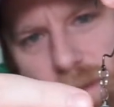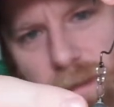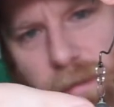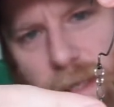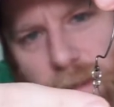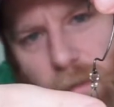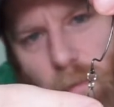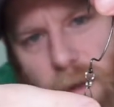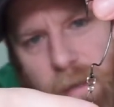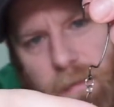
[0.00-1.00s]
it, and then a
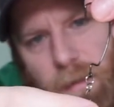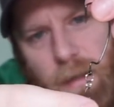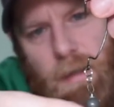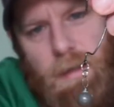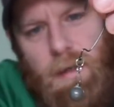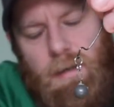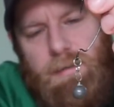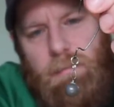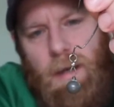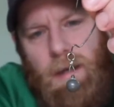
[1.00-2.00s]
weight. Now
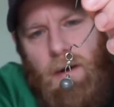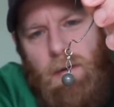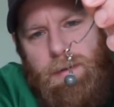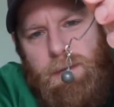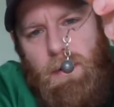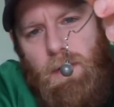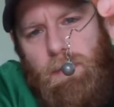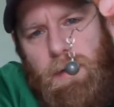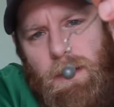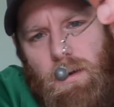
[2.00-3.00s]
some might call this an
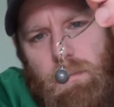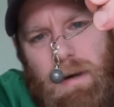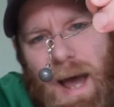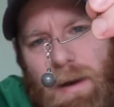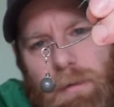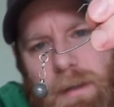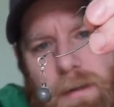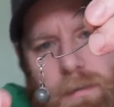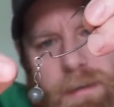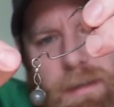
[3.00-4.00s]
overkill, but I really
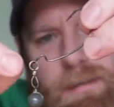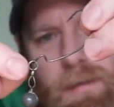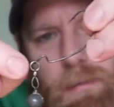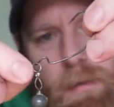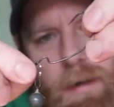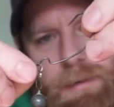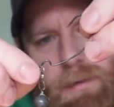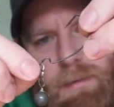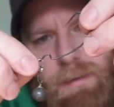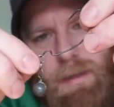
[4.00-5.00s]
don't think so. And what I'll
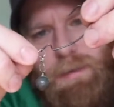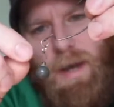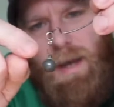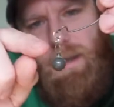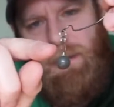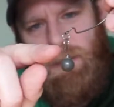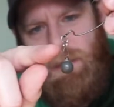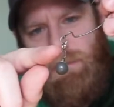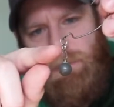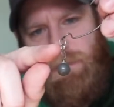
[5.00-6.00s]
do is I'll tie
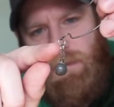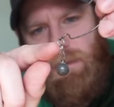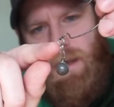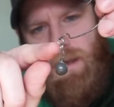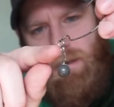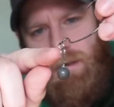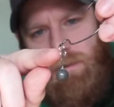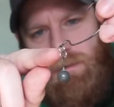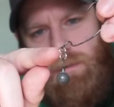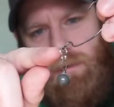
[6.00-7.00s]
the line
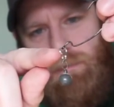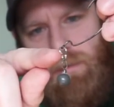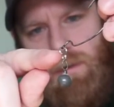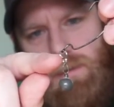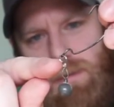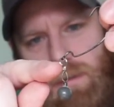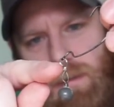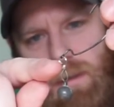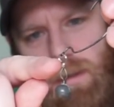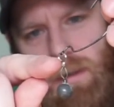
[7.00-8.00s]
on to the first
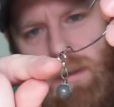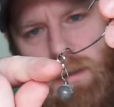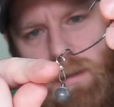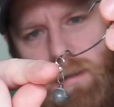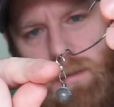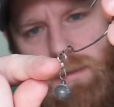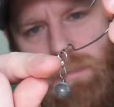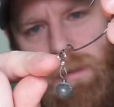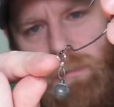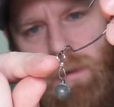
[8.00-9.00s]

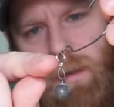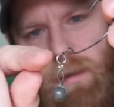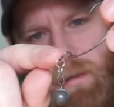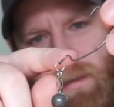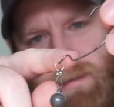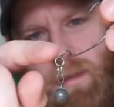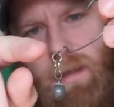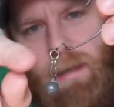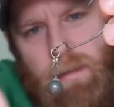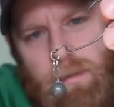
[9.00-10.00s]
split ring that's
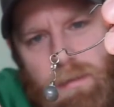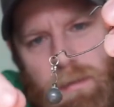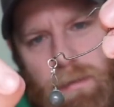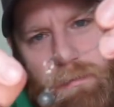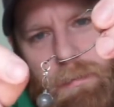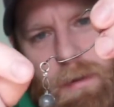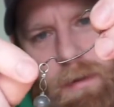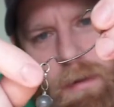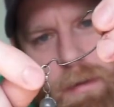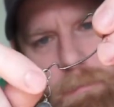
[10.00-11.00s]
connected to the
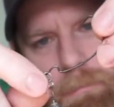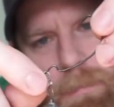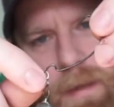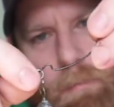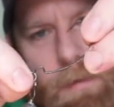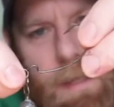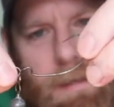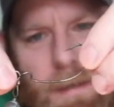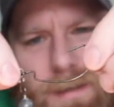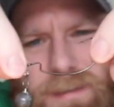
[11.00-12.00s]
hook. And what that does